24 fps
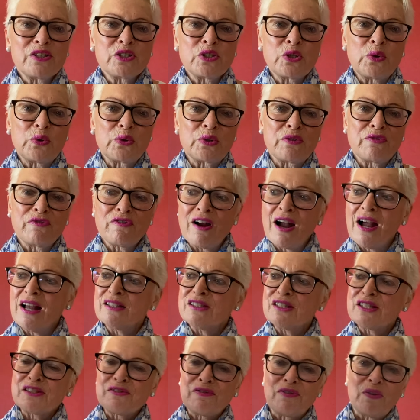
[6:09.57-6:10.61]
Tour de
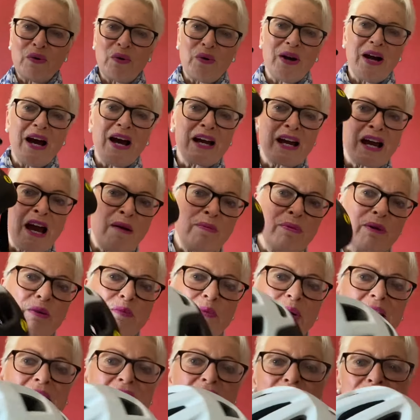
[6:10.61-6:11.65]
France for a couple of
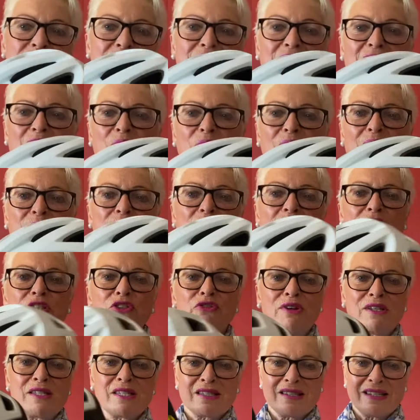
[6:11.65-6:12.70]
weeks and wear my
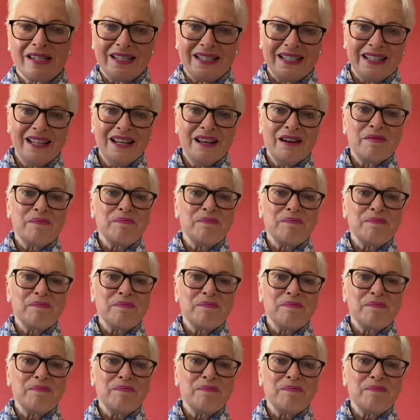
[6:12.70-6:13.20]
trusty